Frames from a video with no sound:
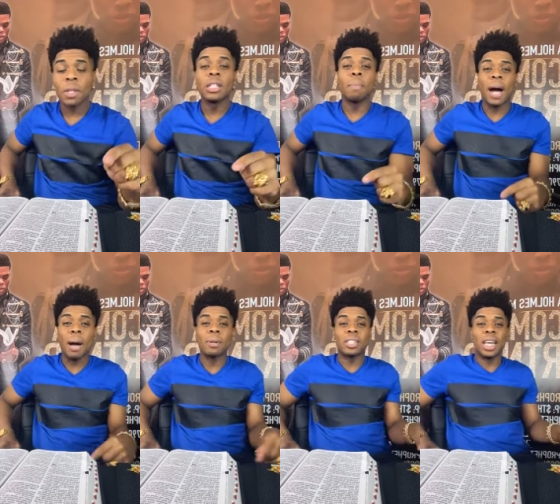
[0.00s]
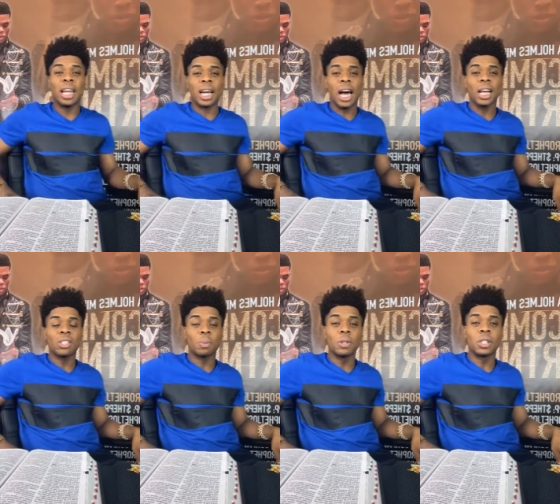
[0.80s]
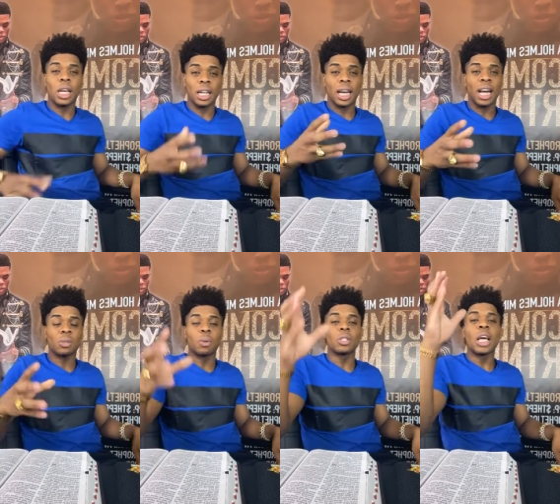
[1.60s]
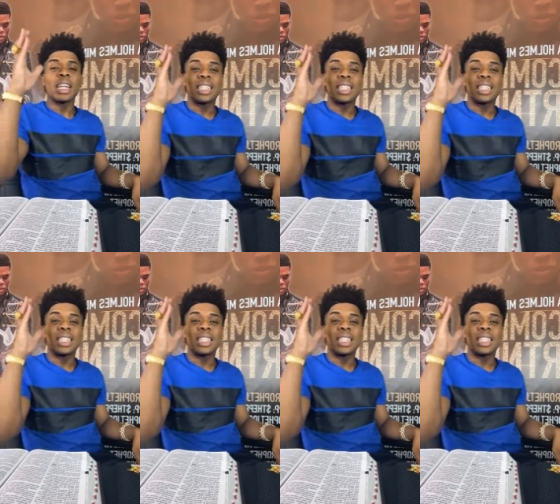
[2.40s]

The Bible said in Gospels, in the Gospels,